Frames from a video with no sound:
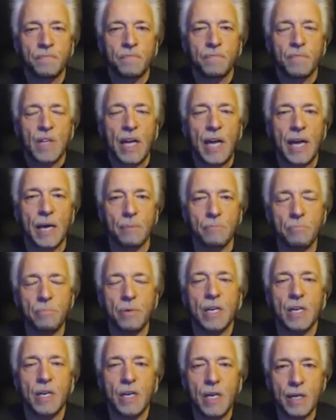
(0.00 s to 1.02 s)
and
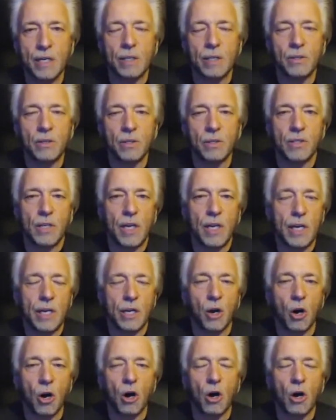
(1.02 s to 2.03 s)
begin to take
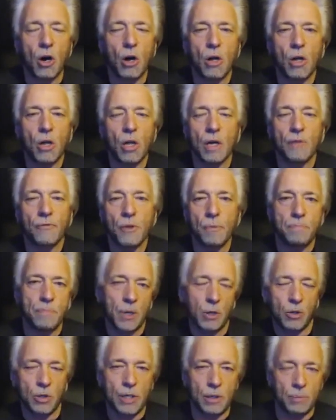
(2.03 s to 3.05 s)
all of the
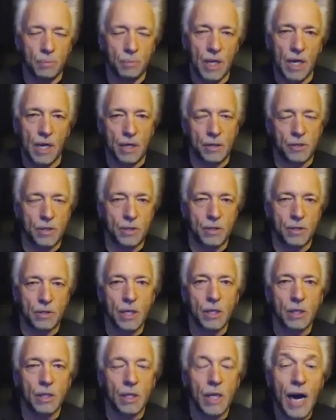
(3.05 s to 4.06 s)
building blocks
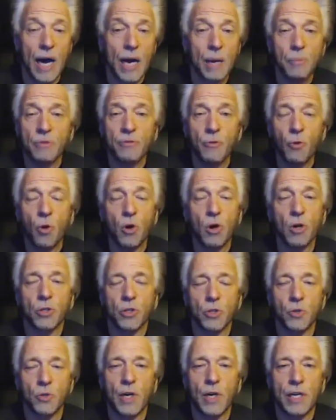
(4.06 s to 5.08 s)
that lie before us
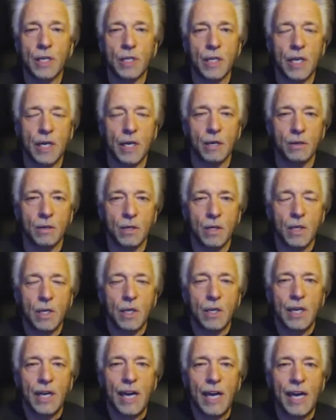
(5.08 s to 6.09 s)
right now
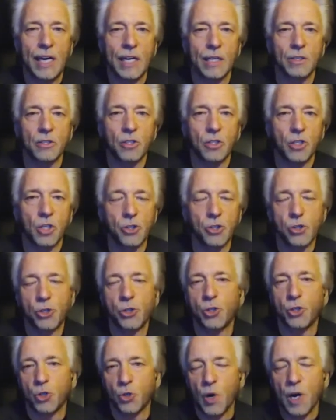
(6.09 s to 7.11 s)
and
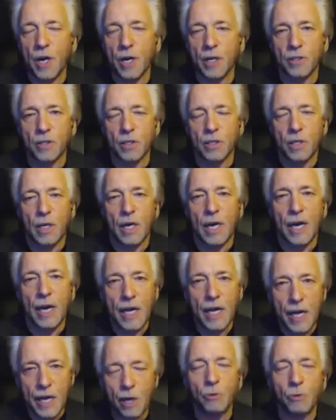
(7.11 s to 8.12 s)
construct a
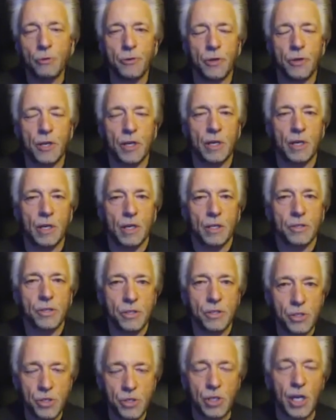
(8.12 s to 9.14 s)
healthy,
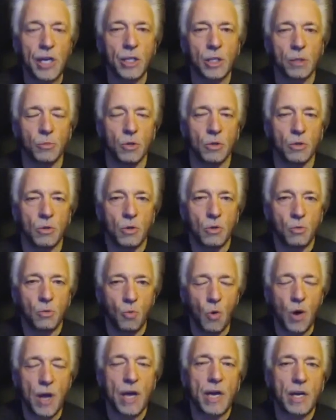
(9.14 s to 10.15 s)
sustainable
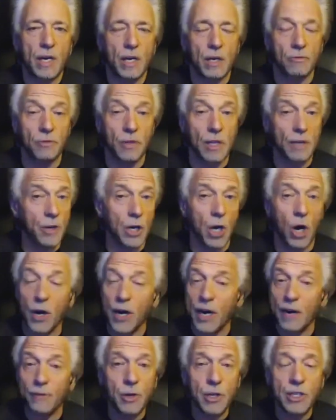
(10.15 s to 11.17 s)
way of living our
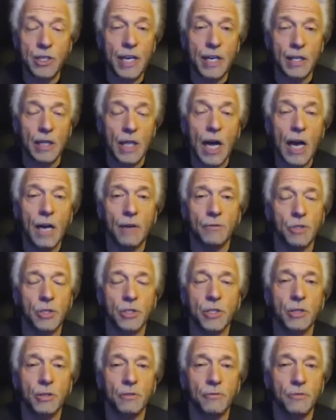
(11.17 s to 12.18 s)
everyday lives as
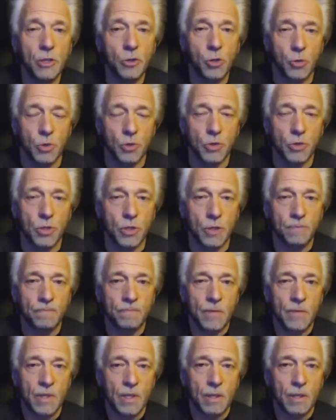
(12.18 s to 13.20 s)
individuals.
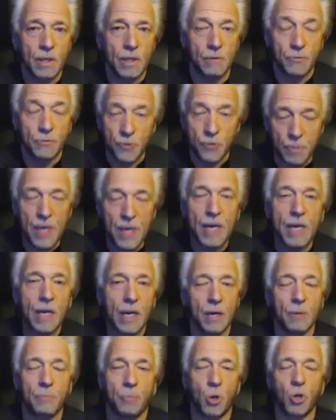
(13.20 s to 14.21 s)
And for me,
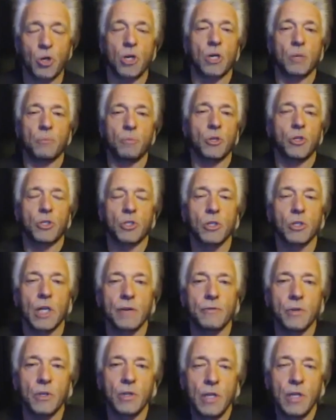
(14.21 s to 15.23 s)
on a personal
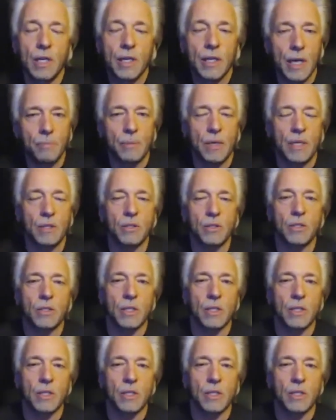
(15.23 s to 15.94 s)
level, that means